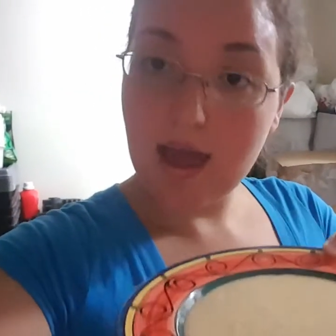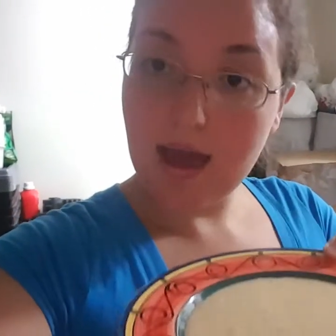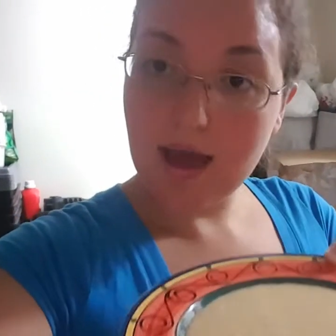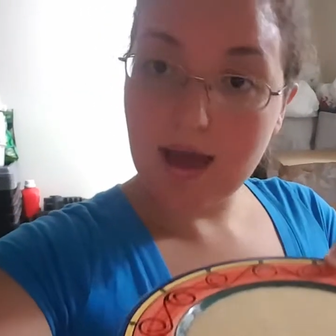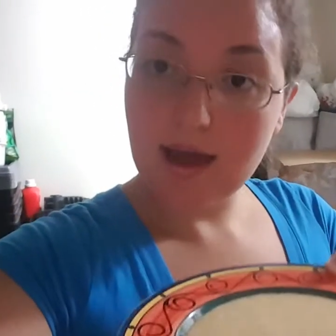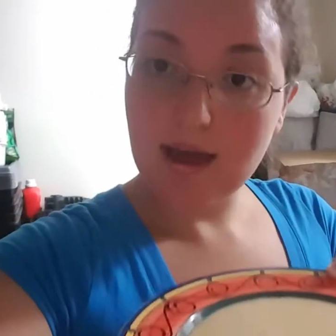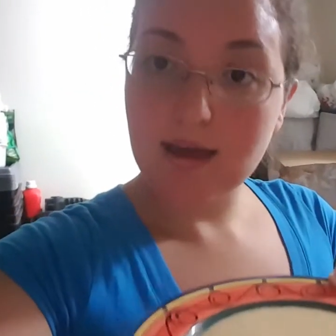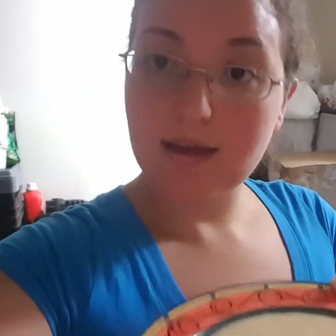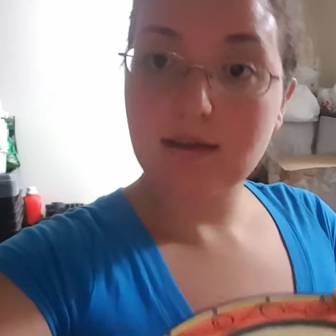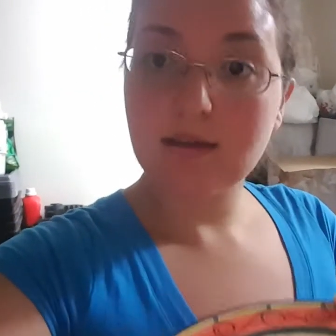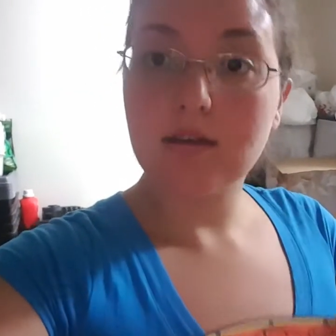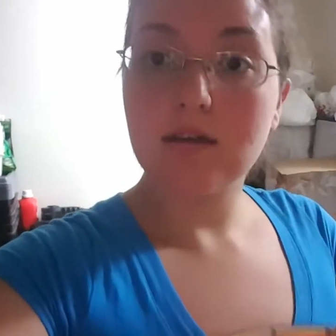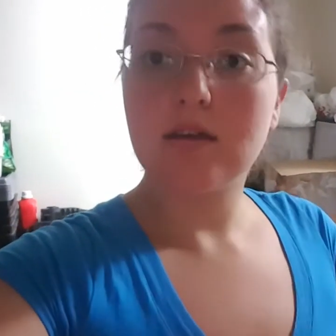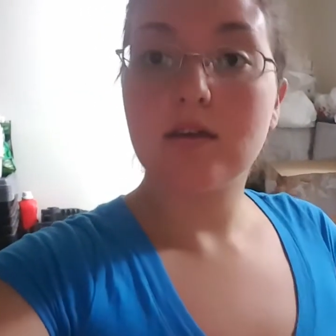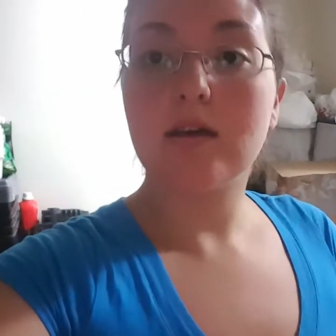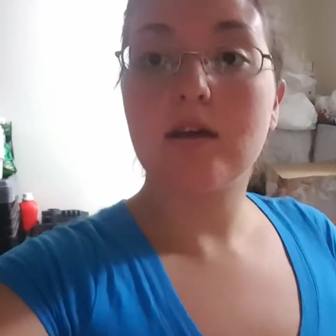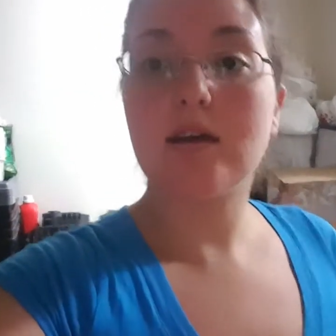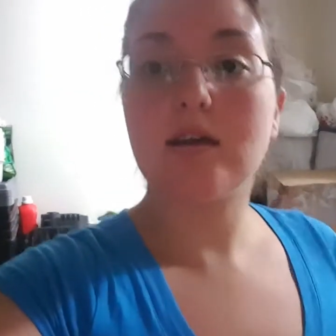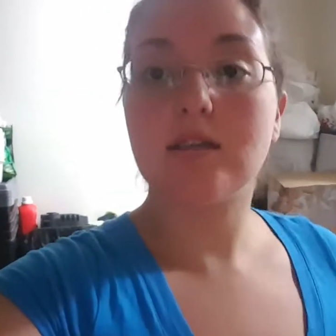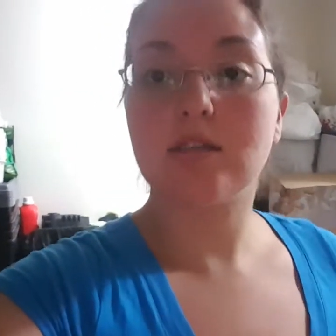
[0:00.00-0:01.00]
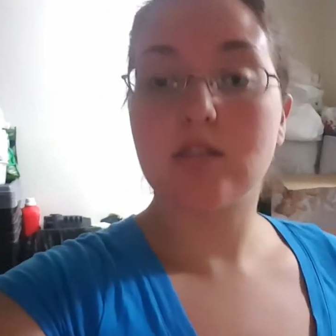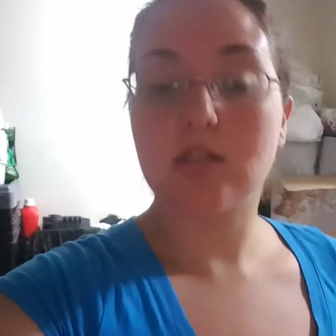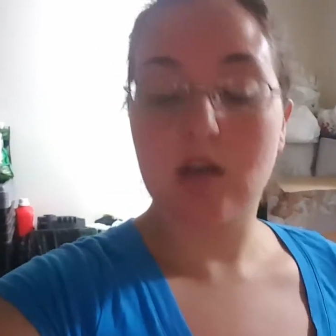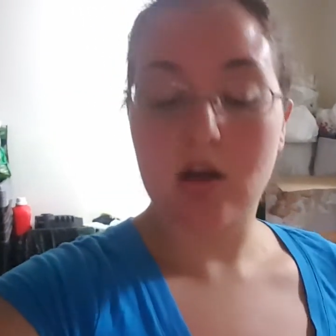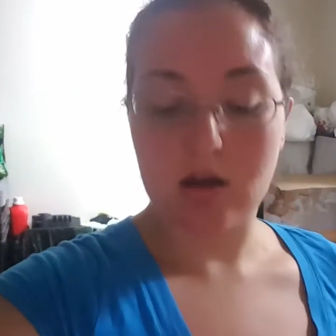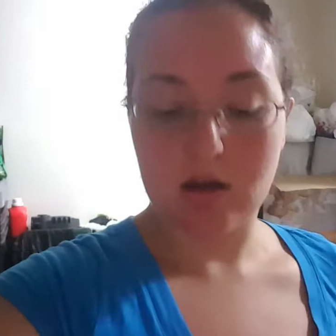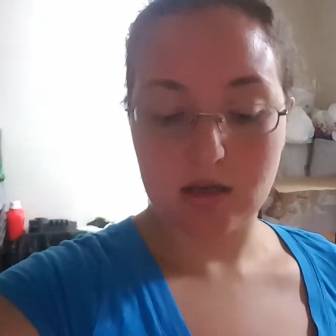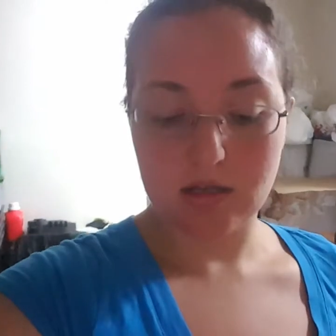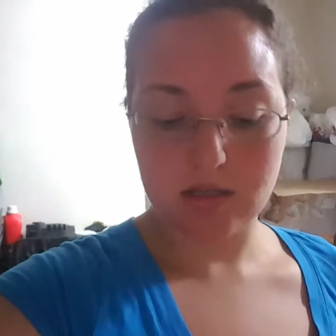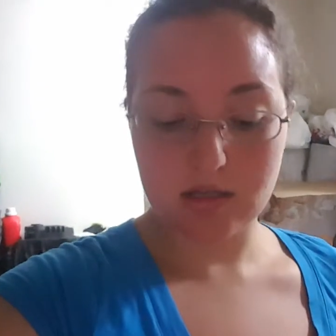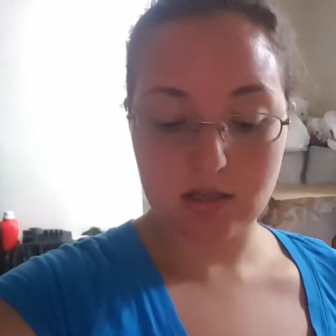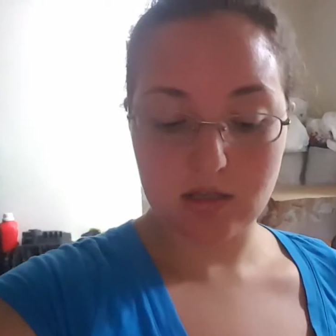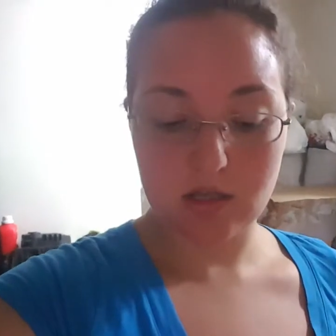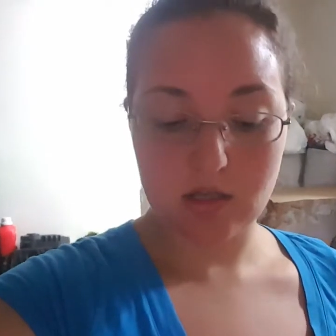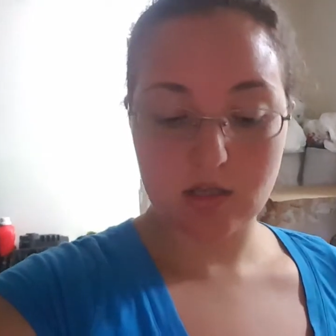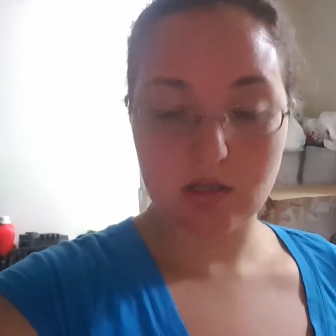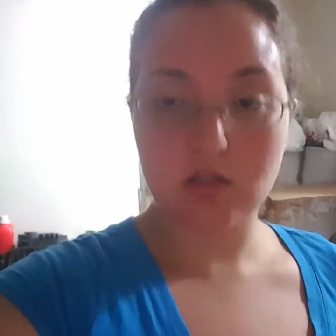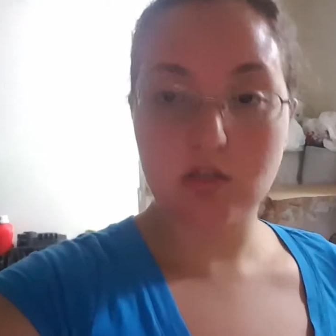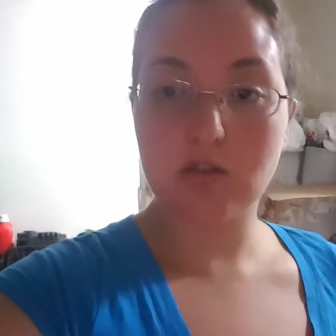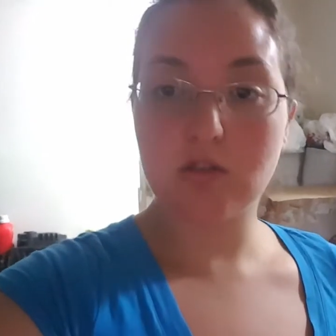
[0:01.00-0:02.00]
add a
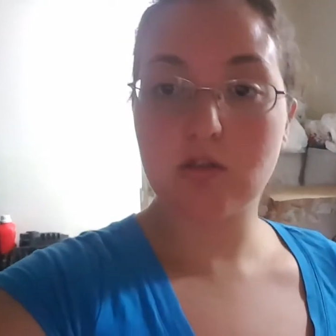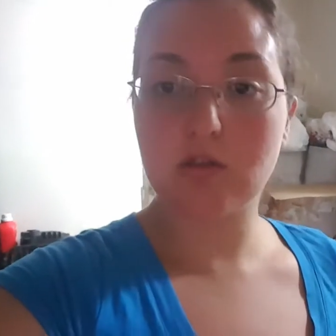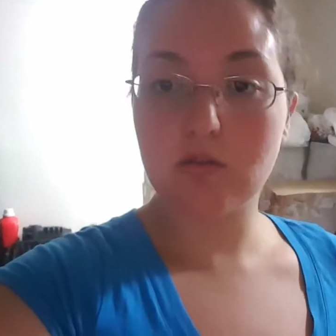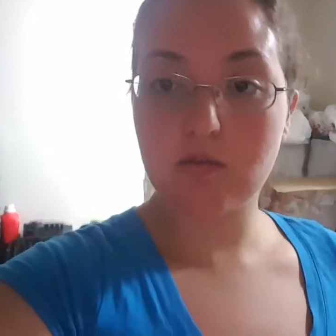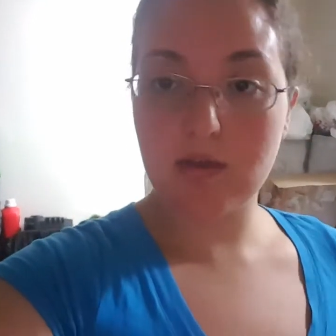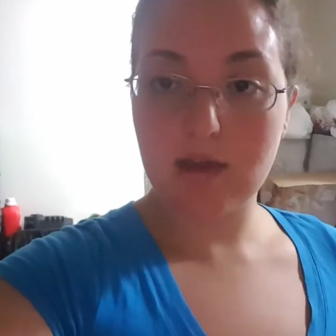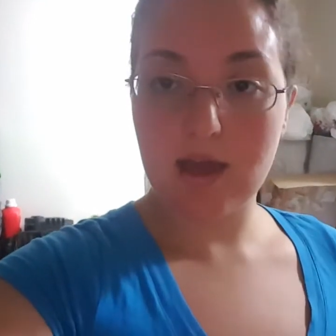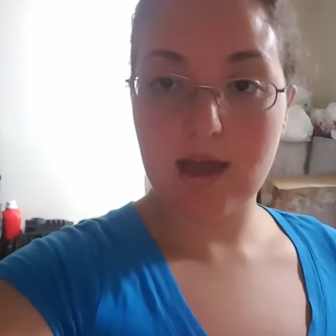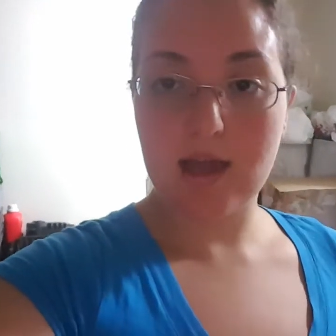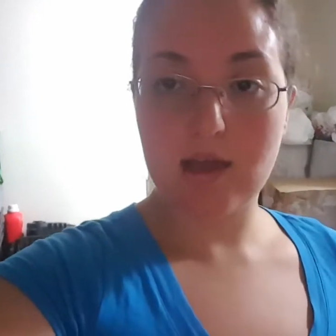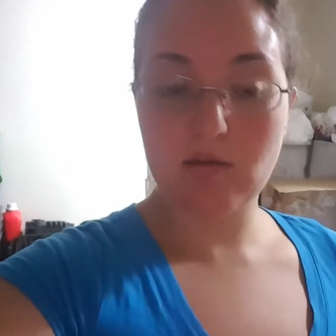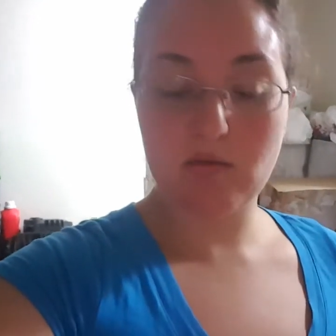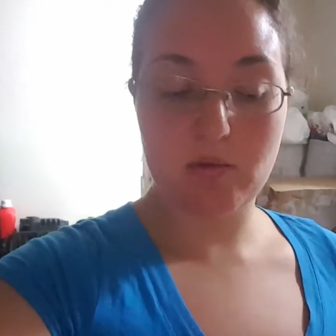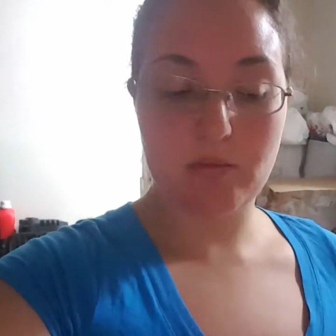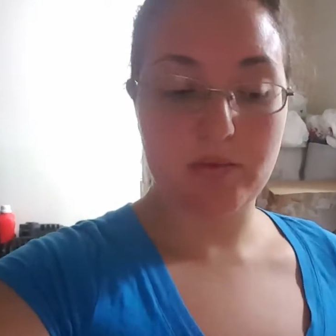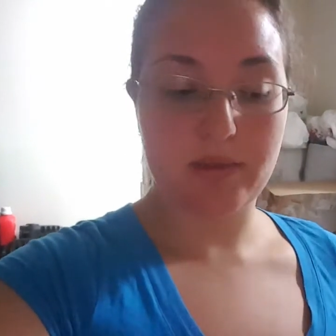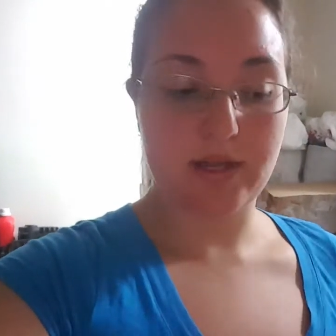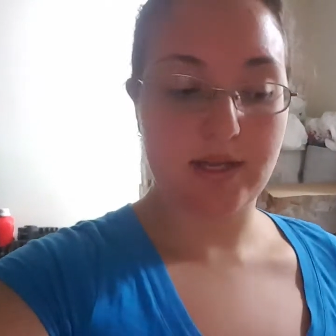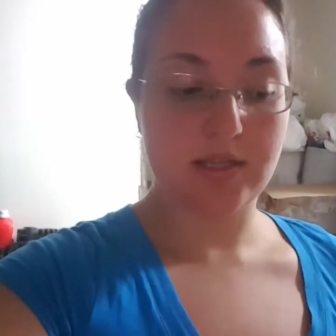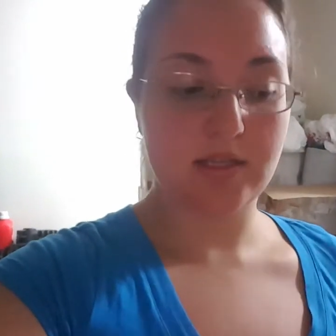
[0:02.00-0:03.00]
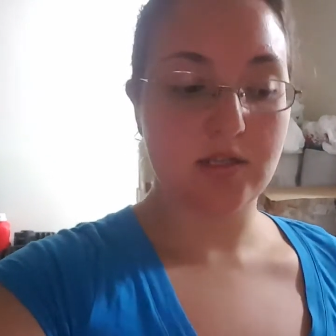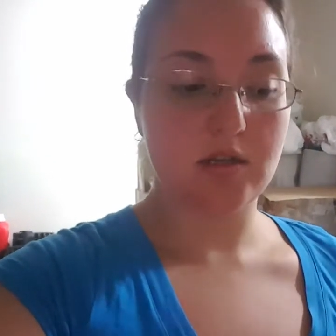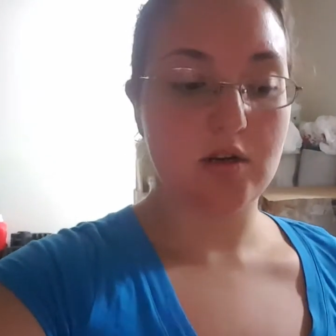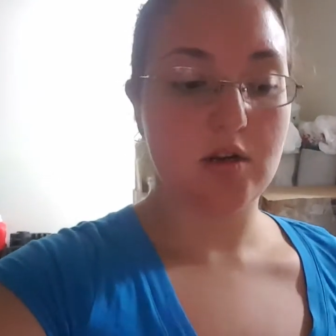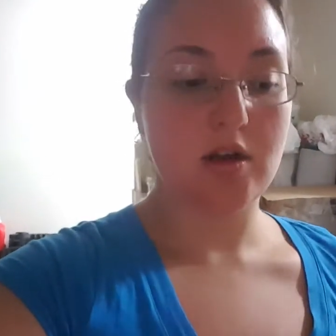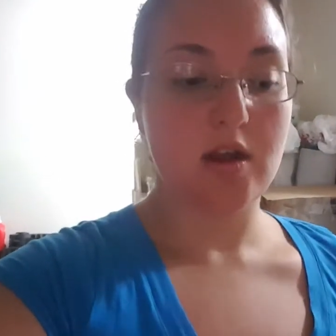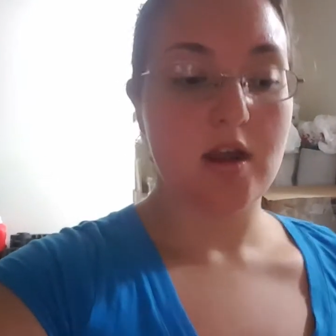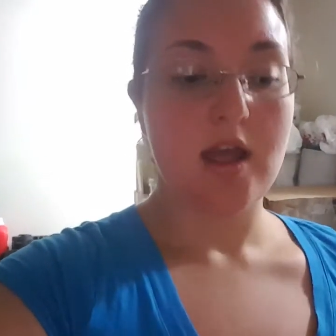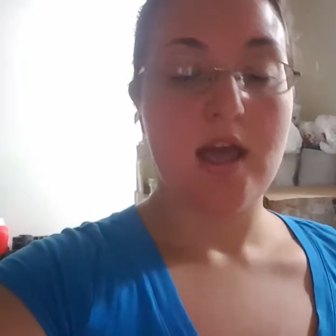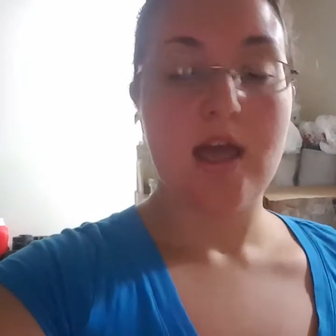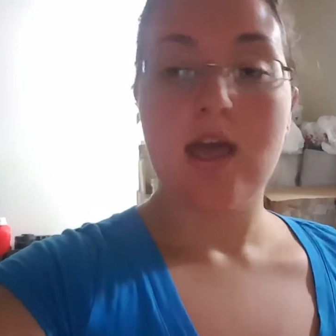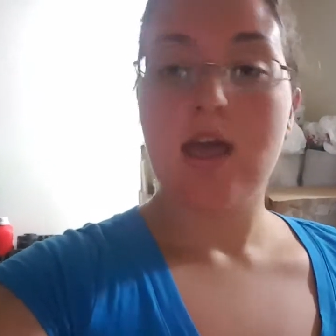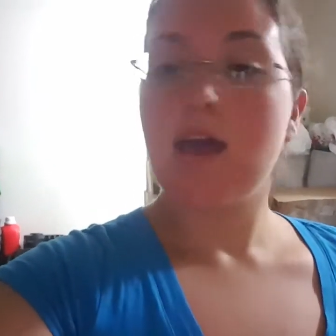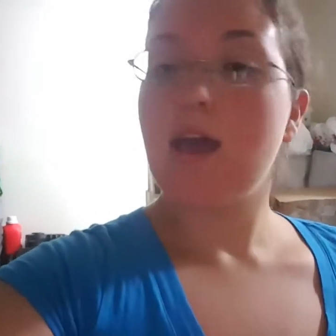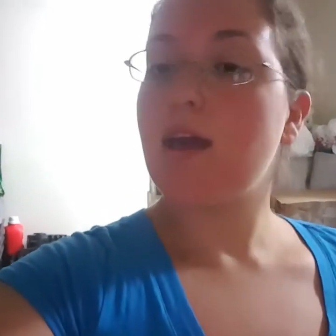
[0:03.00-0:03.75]
sauce to the egg replacer.